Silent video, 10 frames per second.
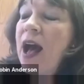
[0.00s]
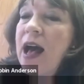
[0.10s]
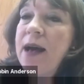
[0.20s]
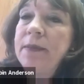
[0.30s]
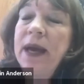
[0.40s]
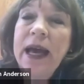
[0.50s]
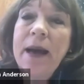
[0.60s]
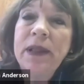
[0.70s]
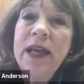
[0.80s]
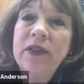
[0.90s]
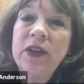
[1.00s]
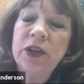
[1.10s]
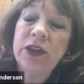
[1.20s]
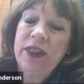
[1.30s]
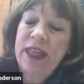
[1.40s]
A couple of
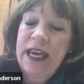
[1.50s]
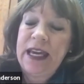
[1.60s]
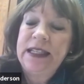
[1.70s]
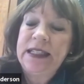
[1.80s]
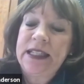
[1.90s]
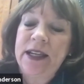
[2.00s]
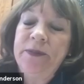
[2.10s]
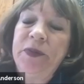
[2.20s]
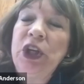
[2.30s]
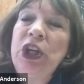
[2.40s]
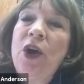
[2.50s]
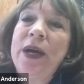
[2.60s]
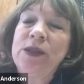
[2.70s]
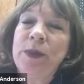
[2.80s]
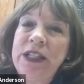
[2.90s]
other things,
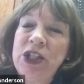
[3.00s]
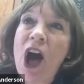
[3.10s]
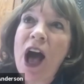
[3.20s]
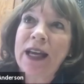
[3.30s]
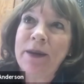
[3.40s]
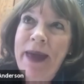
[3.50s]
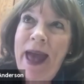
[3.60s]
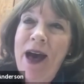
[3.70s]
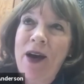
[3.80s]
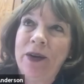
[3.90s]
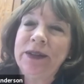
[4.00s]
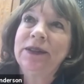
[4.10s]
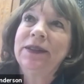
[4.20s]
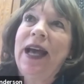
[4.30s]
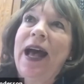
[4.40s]
as we talk about
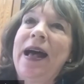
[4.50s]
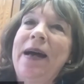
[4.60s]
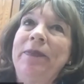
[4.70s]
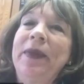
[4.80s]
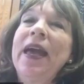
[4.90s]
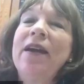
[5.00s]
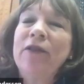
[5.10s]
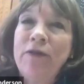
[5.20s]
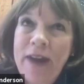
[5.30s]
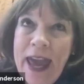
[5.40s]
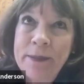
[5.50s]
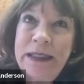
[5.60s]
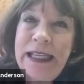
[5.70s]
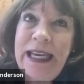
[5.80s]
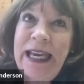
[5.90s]

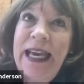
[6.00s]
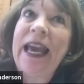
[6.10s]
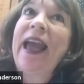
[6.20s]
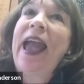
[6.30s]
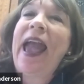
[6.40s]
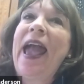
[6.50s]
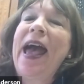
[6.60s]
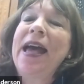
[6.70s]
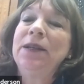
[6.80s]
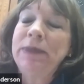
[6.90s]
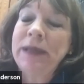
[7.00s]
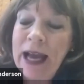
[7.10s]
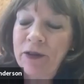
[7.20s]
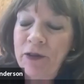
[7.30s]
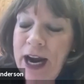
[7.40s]
family and
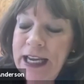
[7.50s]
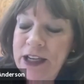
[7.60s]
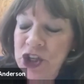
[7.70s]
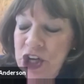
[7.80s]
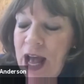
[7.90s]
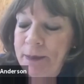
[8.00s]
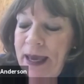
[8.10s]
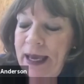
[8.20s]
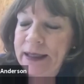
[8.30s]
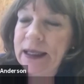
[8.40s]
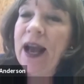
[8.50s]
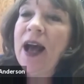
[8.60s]
Black Friday shopping,